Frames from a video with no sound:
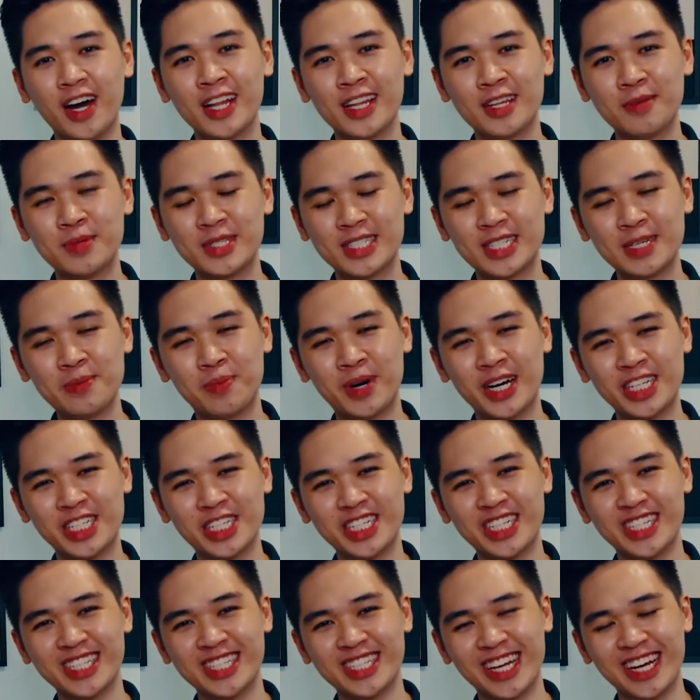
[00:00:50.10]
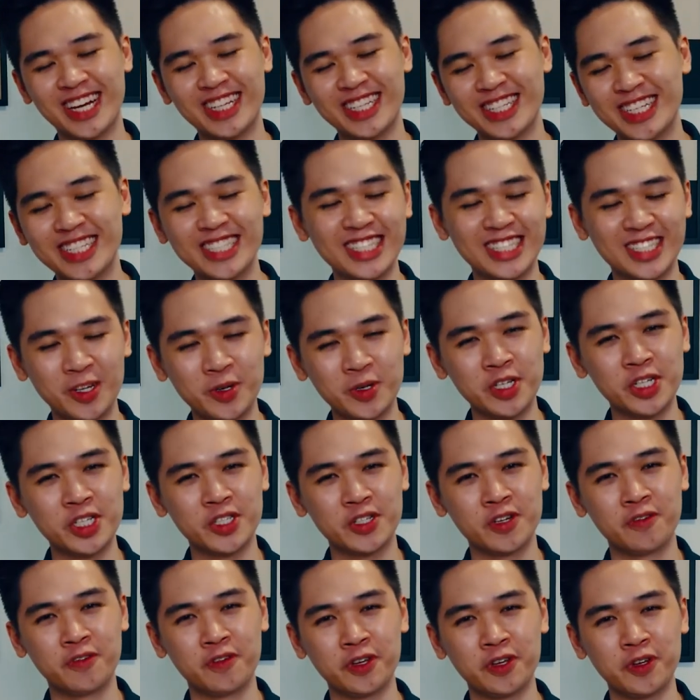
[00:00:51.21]
unlimited budget, then this is no
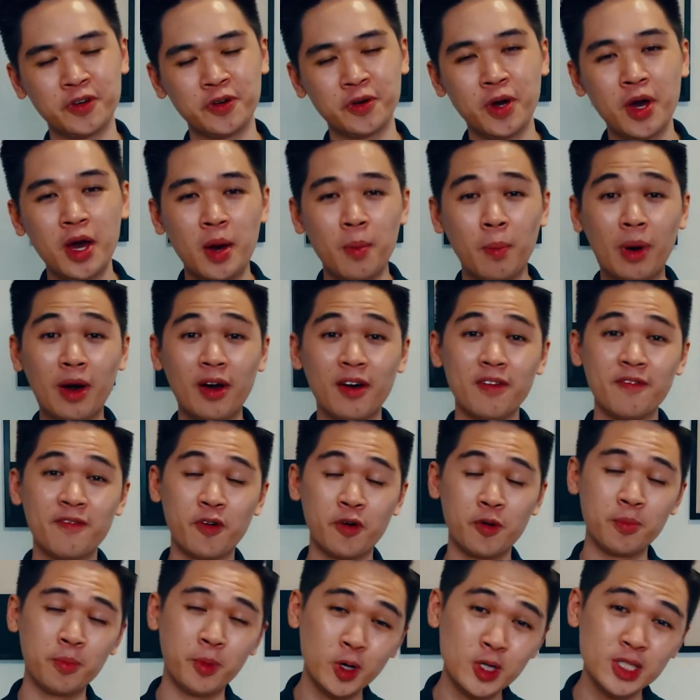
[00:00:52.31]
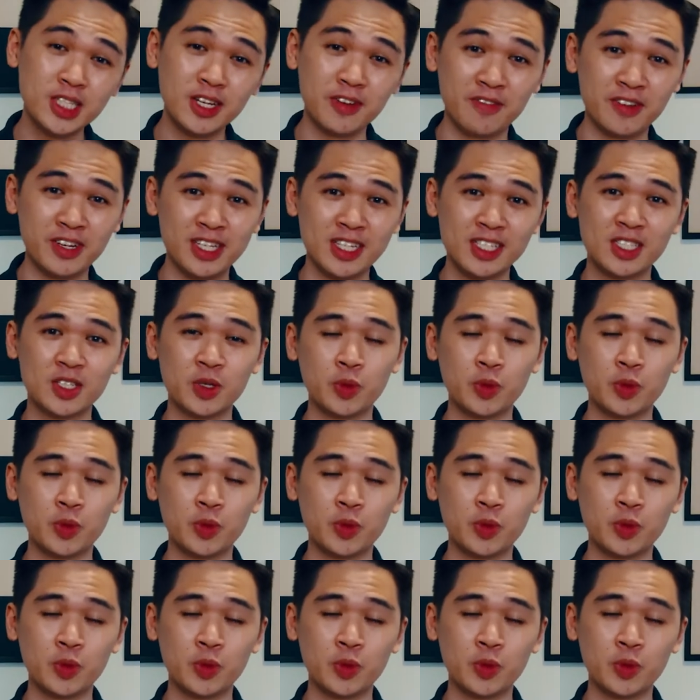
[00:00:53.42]
issue for you. But for most of us,